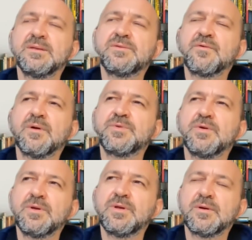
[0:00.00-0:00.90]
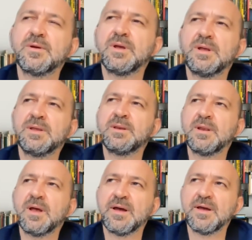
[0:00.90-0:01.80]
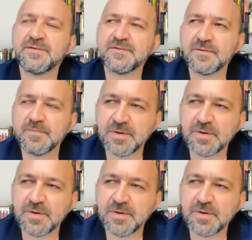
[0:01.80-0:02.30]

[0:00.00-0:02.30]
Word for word: I interrupt you here and ask